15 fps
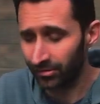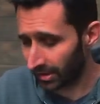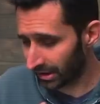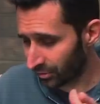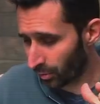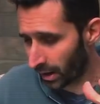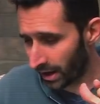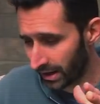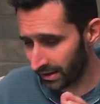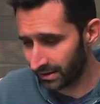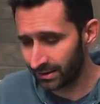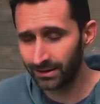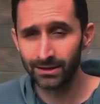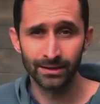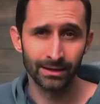So that's why
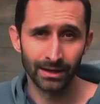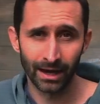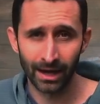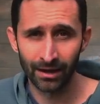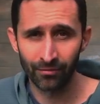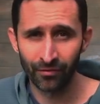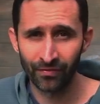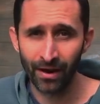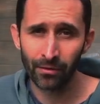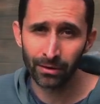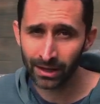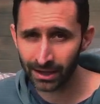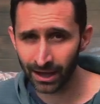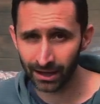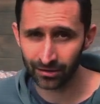I have a
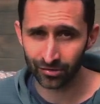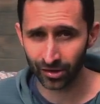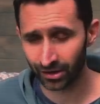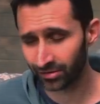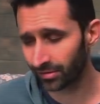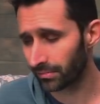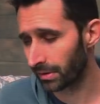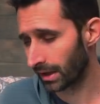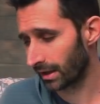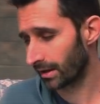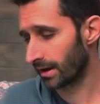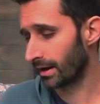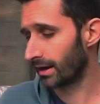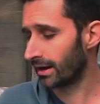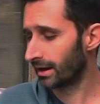Faraday cage next to me,
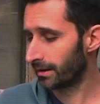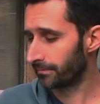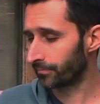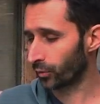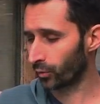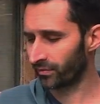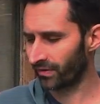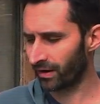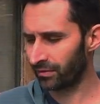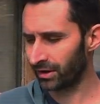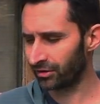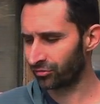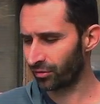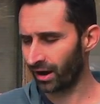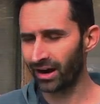um, or
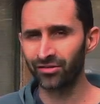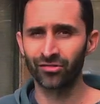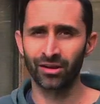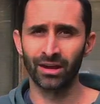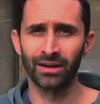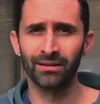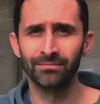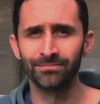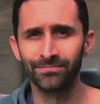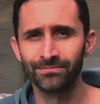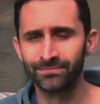Faraday trash can.